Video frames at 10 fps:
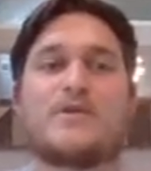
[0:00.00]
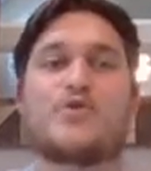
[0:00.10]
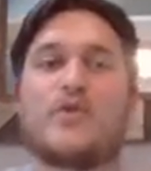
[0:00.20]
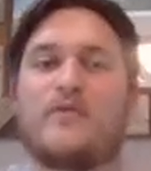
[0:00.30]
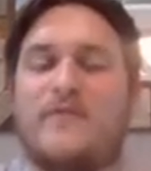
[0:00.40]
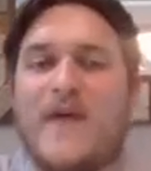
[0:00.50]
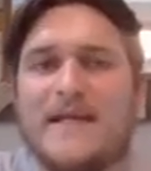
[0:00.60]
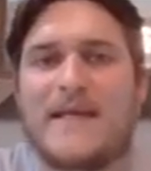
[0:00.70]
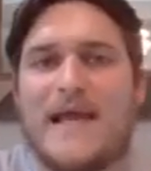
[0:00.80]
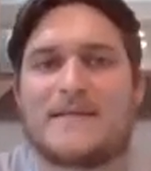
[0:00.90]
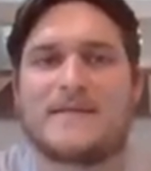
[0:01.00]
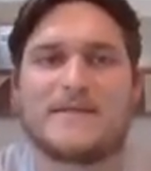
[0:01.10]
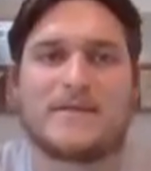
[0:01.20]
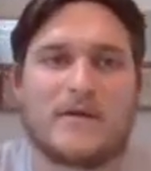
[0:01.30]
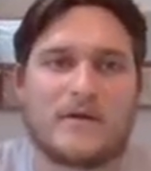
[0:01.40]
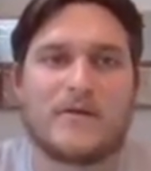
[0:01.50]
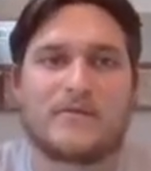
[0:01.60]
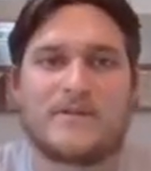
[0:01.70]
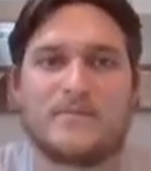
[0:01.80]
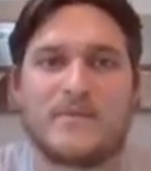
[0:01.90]
So fatty acids are
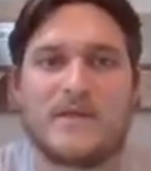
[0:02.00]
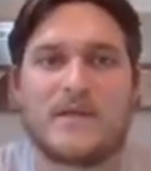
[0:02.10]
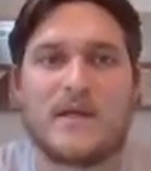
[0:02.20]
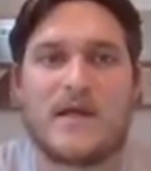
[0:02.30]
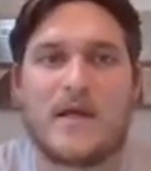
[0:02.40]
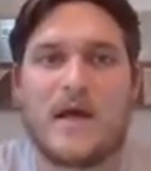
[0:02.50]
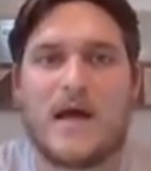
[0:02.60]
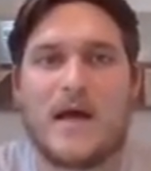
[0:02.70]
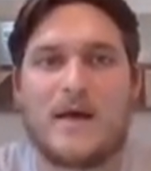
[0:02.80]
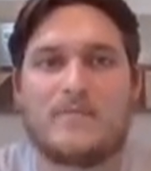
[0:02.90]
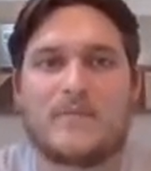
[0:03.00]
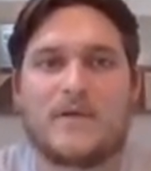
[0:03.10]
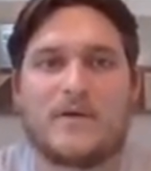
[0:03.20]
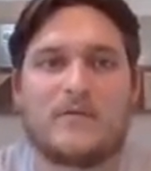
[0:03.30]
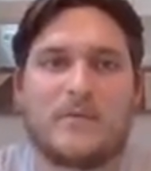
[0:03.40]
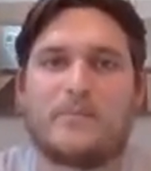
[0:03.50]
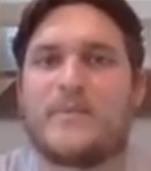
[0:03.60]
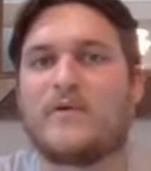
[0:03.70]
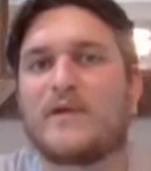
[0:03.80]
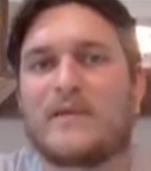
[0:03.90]
going to be, the
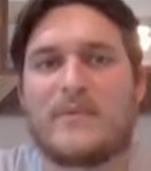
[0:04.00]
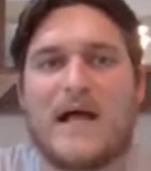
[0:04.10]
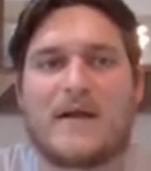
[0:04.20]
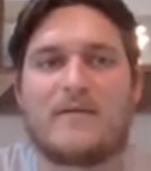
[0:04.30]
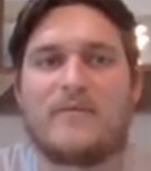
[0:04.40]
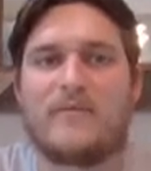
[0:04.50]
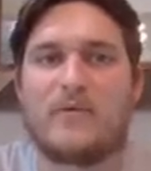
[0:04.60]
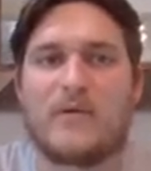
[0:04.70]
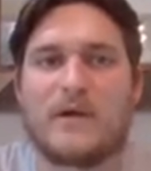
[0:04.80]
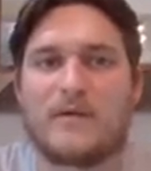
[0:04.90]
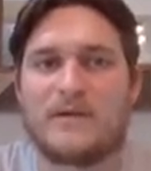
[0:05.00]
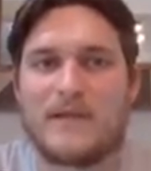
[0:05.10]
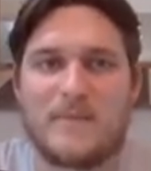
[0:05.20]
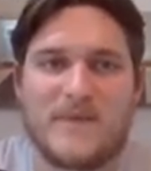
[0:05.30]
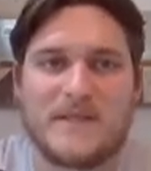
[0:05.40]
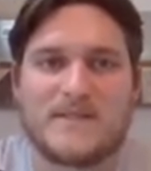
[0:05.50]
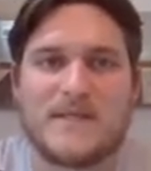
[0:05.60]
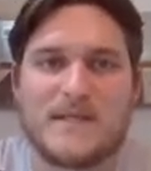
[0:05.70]
building block for lipids.